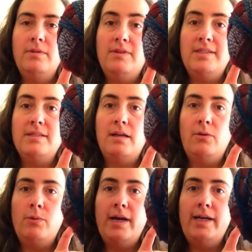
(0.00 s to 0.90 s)
this
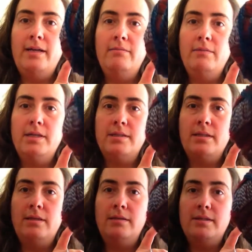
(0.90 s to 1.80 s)
colourway as
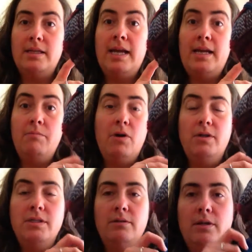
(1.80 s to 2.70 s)
a name, I
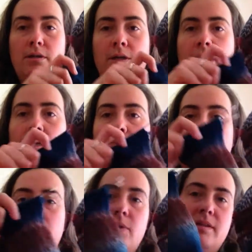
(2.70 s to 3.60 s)
don't know. But
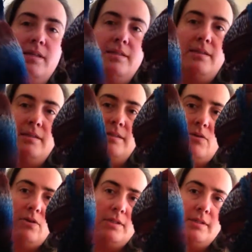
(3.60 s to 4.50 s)
anyway, these are the
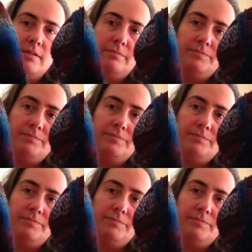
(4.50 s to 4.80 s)
socks,